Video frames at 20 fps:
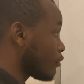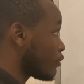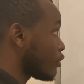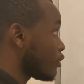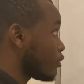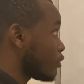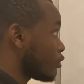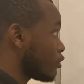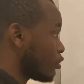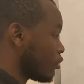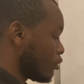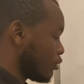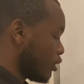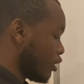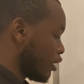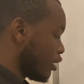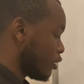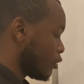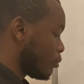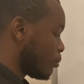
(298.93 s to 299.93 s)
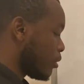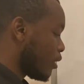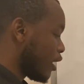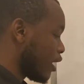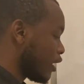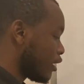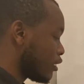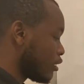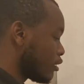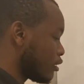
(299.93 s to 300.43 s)
So here is
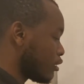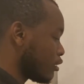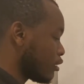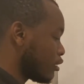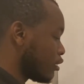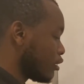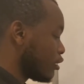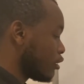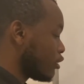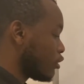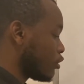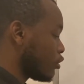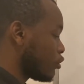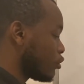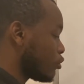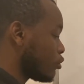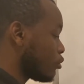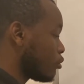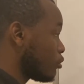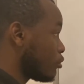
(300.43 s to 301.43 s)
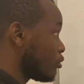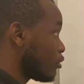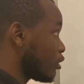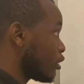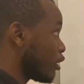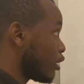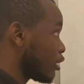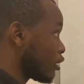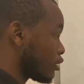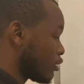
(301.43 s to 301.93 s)
plus
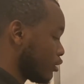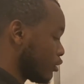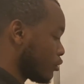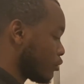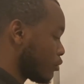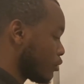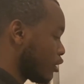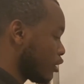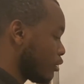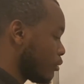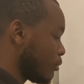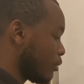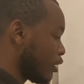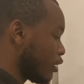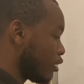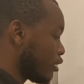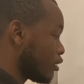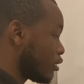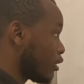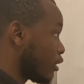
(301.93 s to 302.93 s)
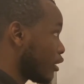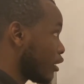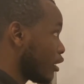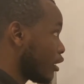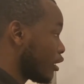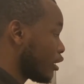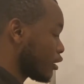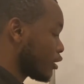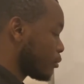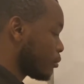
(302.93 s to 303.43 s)
2x squared minus
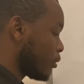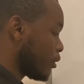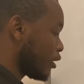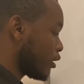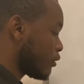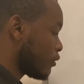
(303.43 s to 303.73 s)
3x plus